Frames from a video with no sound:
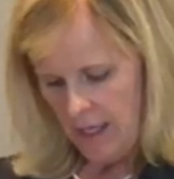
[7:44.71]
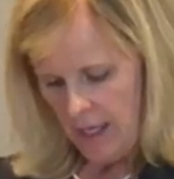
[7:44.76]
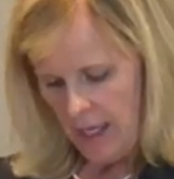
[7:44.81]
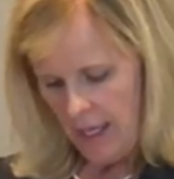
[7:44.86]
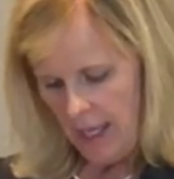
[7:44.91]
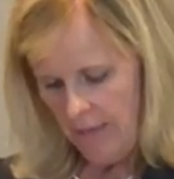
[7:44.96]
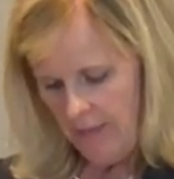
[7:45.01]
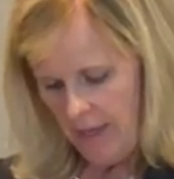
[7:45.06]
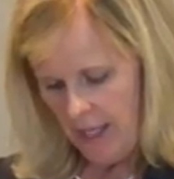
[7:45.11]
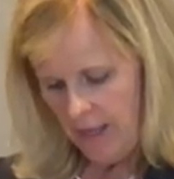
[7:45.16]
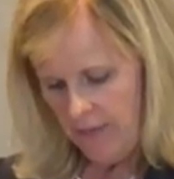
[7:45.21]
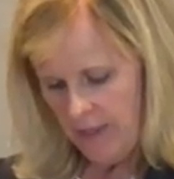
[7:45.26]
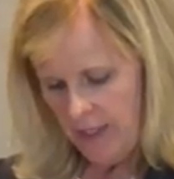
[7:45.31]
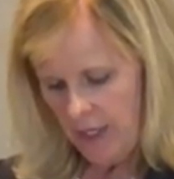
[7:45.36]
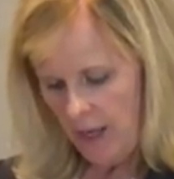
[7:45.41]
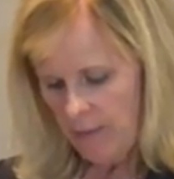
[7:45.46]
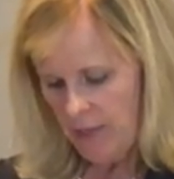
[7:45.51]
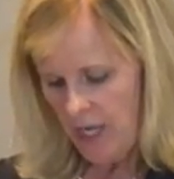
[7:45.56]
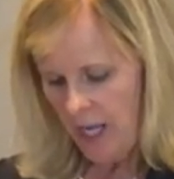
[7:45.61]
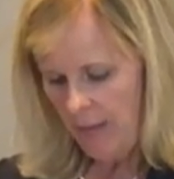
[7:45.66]
And then the
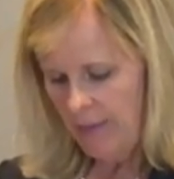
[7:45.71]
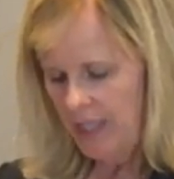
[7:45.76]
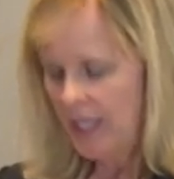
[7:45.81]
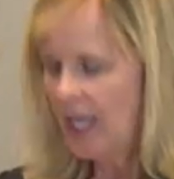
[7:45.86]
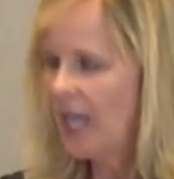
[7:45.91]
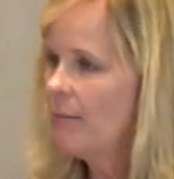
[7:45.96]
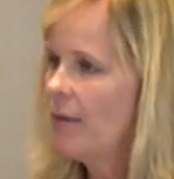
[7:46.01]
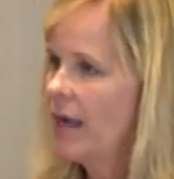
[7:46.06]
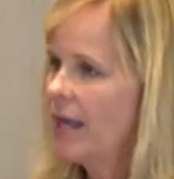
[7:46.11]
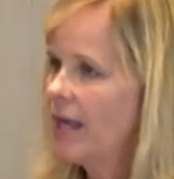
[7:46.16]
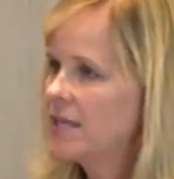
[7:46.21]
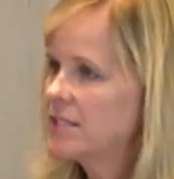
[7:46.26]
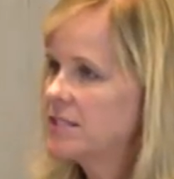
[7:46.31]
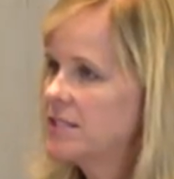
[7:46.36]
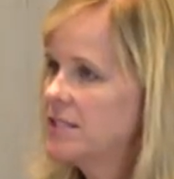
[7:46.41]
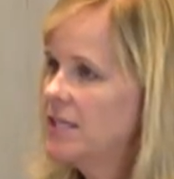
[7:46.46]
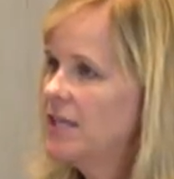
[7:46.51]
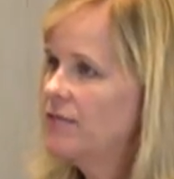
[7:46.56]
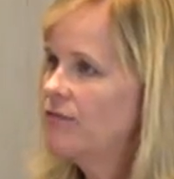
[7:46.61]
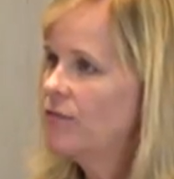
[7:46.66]
upcoming
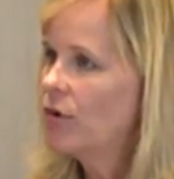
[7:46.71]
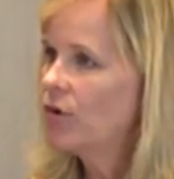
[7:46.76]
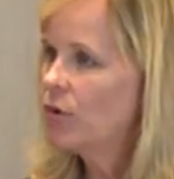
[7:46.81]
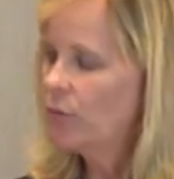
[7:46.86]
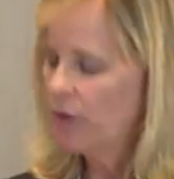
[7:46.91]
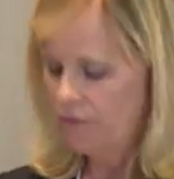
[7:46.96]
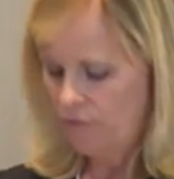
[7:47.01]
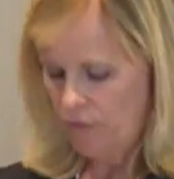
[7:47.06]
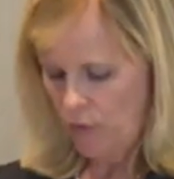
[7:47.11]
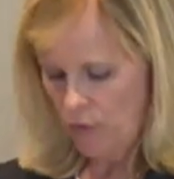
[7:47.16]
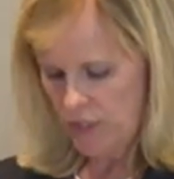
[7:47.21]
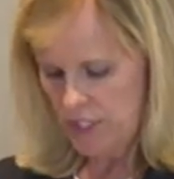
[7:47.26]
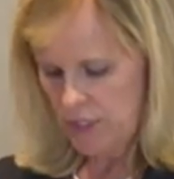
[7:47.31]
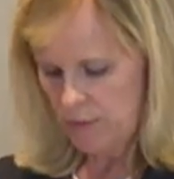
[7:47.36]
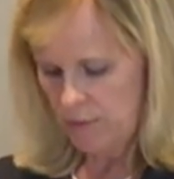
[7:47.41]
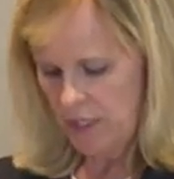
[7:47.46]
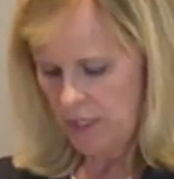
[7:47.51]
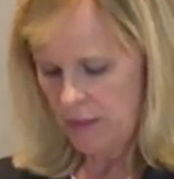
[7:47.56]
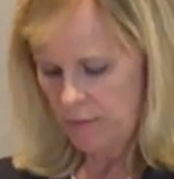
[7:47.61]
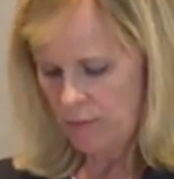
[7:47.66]
MISD photo
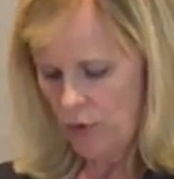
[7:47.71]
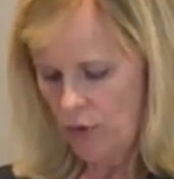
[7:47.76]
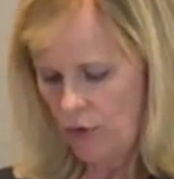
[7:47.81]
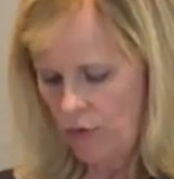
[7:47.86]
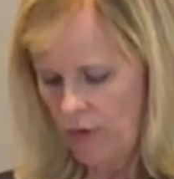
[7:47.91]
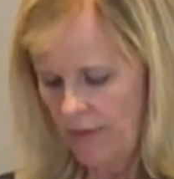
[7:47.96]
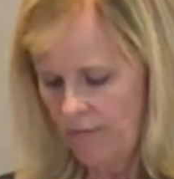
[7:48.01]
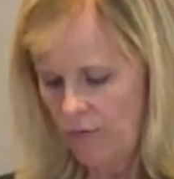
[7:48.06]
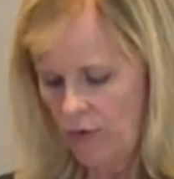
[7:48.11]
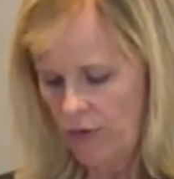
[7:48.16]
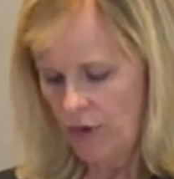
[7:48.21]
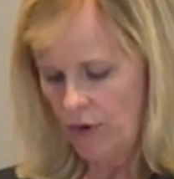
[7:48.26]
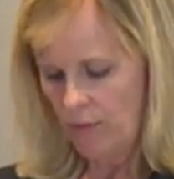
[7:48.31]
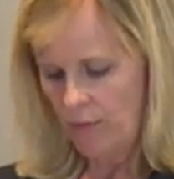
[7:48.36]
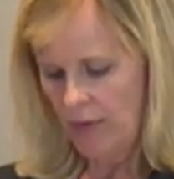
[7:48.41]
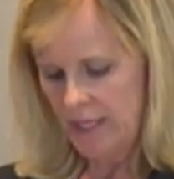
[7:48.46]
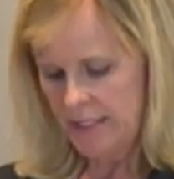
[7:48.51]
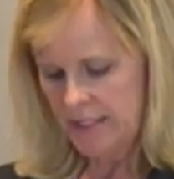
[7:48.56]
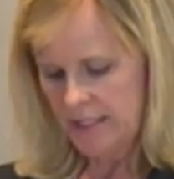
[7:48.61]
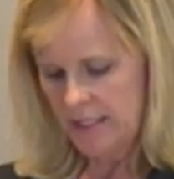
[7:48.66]
enforcement program for their
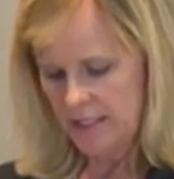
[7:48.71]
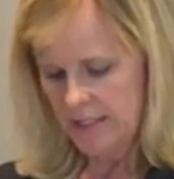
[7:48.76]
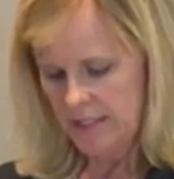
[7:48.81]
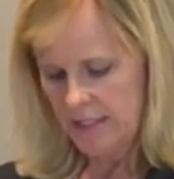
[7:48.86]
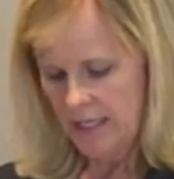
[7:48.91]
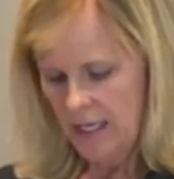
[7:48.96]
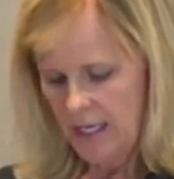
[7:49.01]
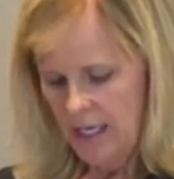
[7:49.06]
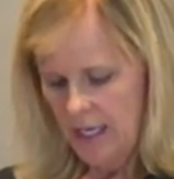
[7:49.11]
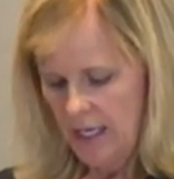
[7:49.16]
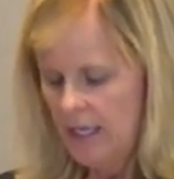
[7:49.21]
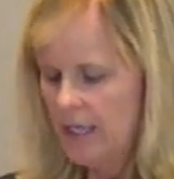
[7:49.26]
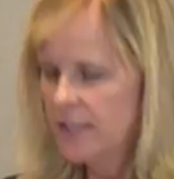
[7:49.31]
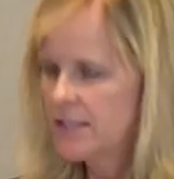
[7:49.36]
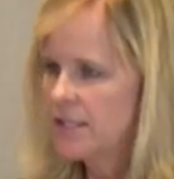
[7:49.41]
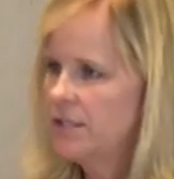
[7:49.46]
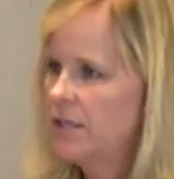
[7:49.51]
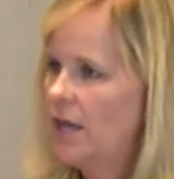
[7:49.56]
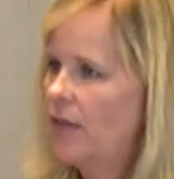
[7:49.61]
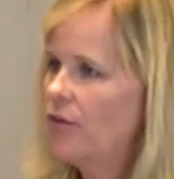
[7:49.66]
buses is
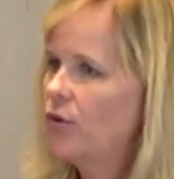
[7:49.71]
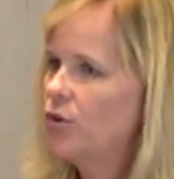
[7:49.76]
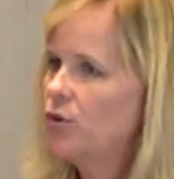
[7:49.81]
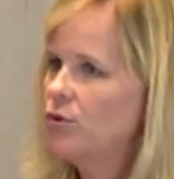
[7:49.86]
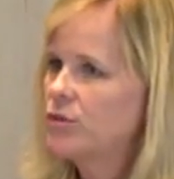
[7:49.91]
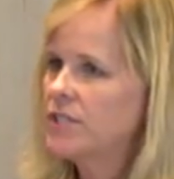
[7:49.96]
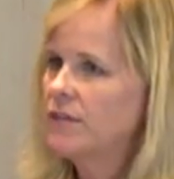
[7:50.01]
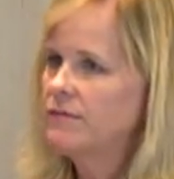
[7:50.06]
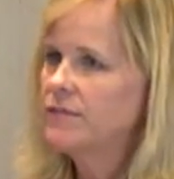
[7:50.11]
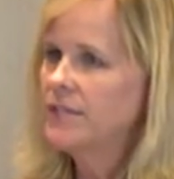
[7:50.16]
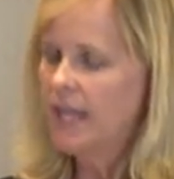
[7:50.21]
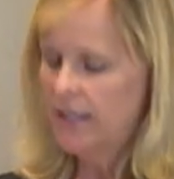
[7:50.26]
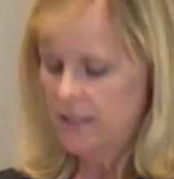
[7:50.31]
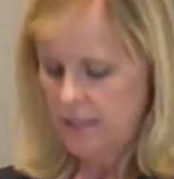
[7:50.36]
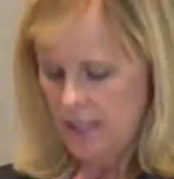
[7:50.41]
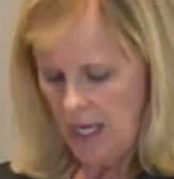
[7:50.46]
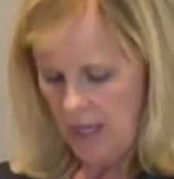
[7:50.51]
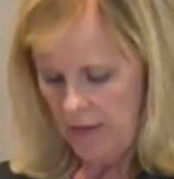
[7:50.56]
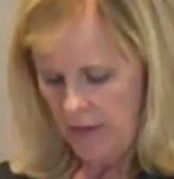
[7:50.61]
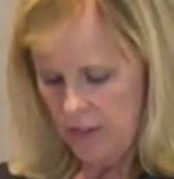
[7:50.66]
another use of
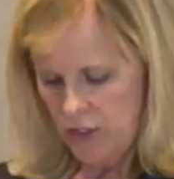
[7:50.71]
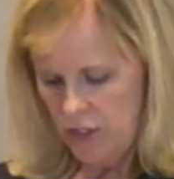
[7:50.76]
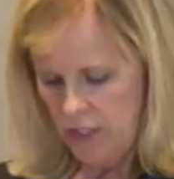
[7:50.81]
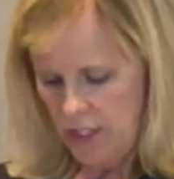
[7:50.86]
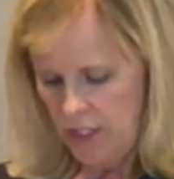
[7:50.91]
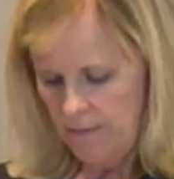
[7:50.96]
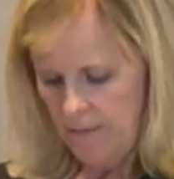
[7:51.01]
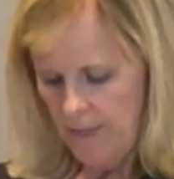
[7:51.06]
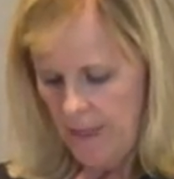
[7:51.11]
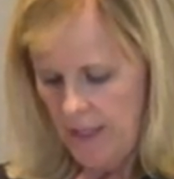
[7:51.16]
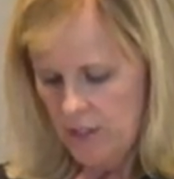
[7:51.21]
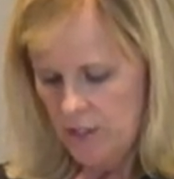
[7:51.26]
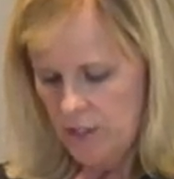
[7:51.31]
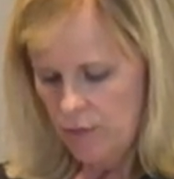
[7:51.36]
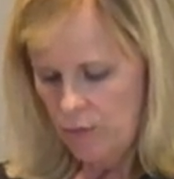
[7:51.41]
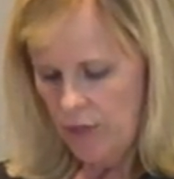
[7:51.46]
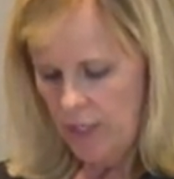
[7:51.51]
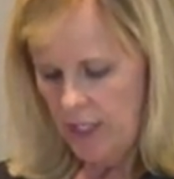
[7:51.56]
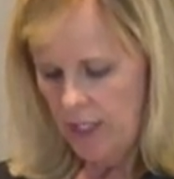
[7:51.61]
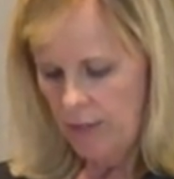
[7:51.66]
technology to
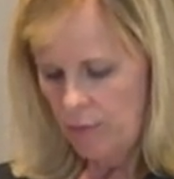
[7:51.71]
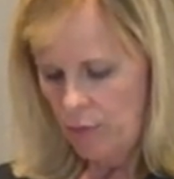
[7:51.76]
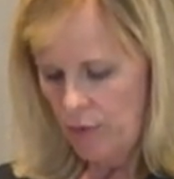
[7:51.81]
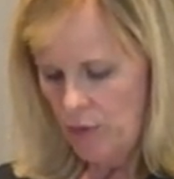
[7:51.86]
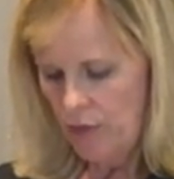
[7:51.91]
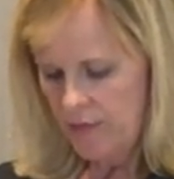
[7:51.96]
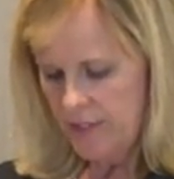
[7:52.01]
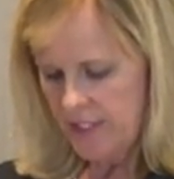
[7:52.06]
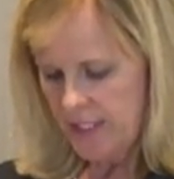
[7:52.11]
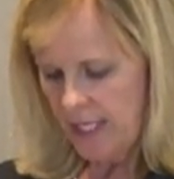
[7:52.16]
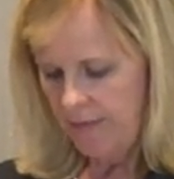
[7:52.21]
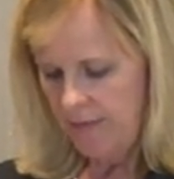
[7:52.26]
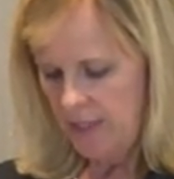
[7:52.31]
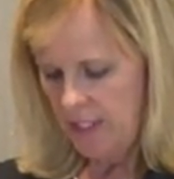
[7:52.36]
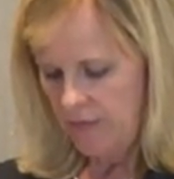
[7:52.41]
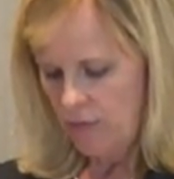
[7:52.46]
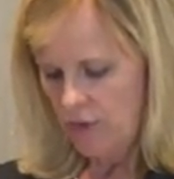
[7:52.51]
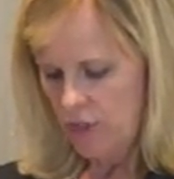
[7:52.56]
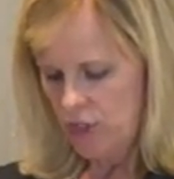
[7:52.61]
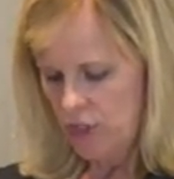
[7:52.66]
bring improved
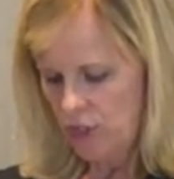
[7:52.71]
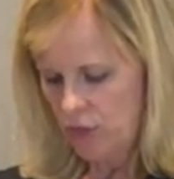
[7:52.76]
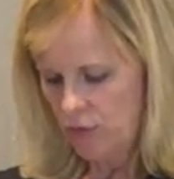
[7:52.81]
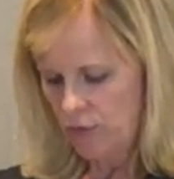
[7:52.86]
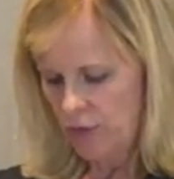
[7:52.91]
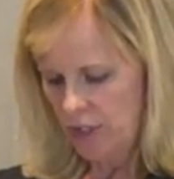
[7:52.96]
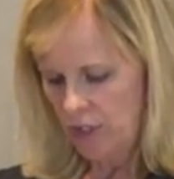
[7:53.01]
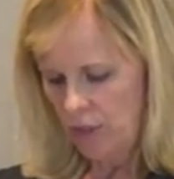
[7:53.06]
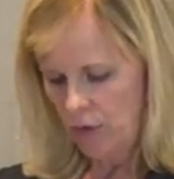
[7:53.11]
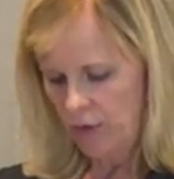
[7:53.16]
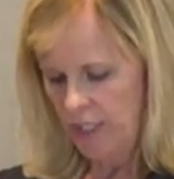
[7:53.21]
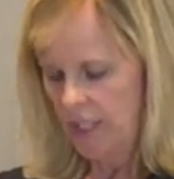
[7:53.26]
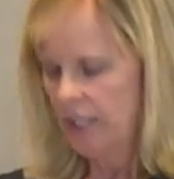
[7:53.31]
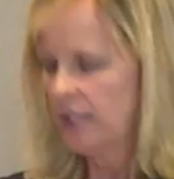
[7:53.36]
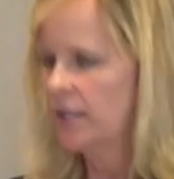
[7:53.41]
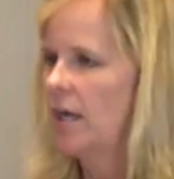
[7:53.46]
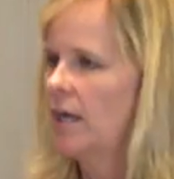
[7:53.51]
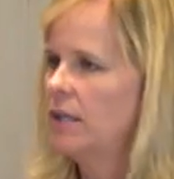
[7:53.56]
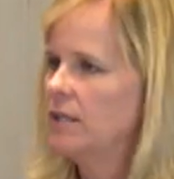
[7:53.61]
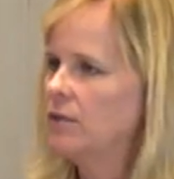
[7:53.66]
safety for children loading
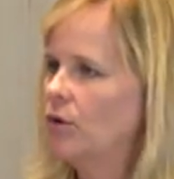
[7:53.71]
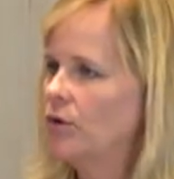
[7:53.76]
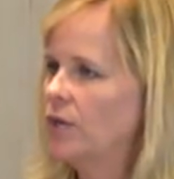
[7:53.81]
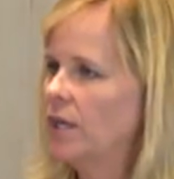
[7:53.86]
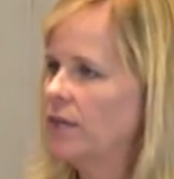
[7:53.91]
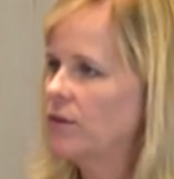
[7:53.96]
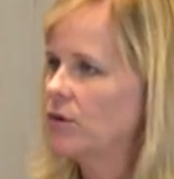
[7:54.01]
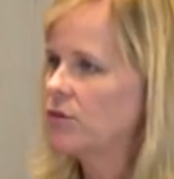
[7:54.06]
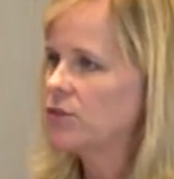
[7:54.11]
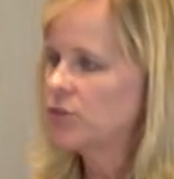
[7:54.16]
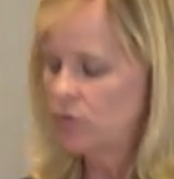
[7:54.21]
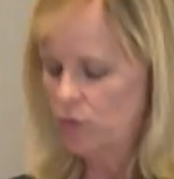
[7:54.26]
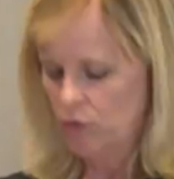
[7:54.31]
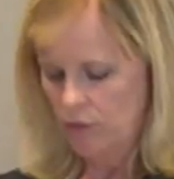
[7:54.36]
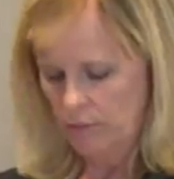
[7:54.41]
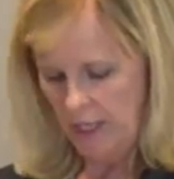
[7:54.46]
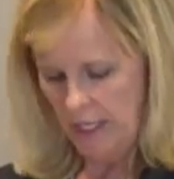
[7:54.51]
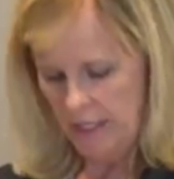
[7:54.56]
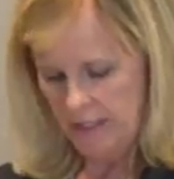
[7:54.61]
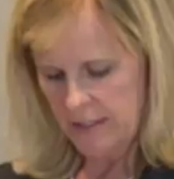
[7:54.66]
and unloading their school
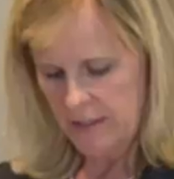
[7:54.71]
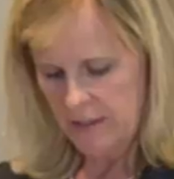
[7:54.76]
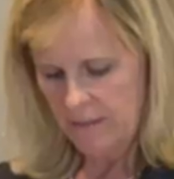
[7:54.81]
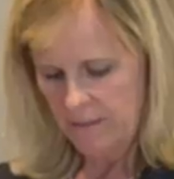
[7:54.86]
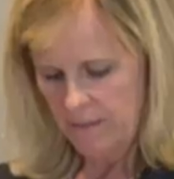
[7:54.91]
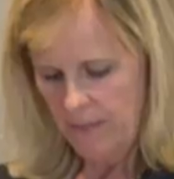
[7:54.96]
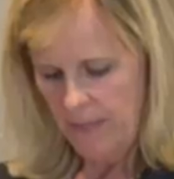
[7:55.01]
bus.